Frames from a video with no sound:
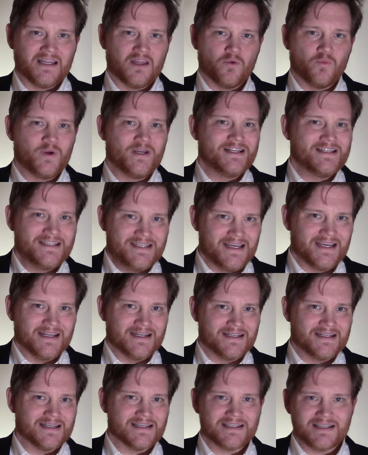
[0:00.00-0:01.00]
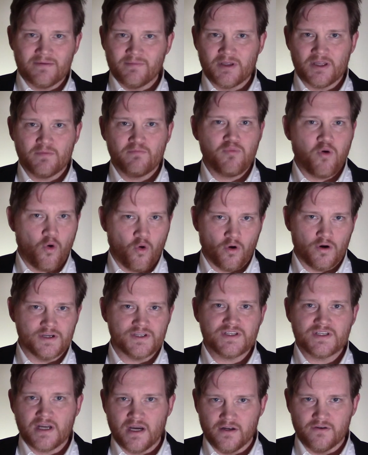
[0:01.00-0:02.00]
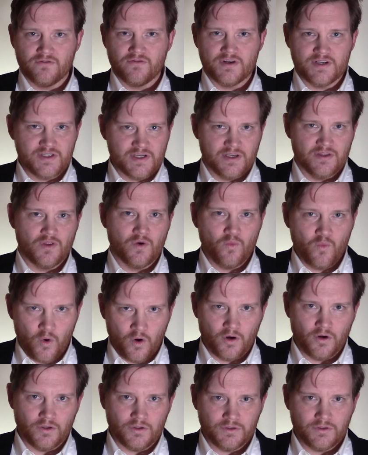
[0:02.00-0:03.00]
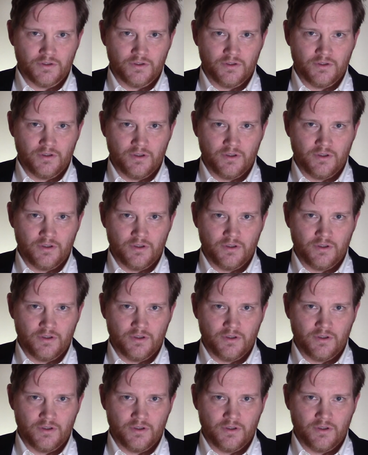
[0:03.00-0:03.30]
that we did to some of the poorest countries in the world.